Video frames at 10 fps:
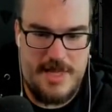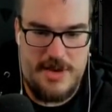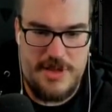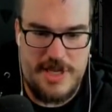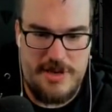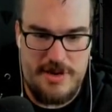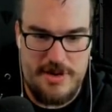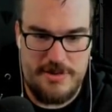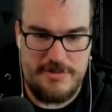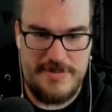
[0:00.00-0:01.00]
don't think you
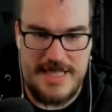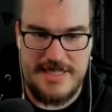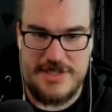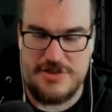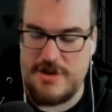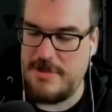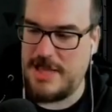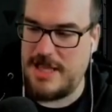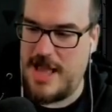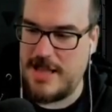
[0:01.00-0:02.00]
do. That's
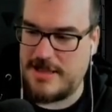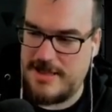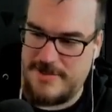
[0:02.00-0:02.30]
extremely likely.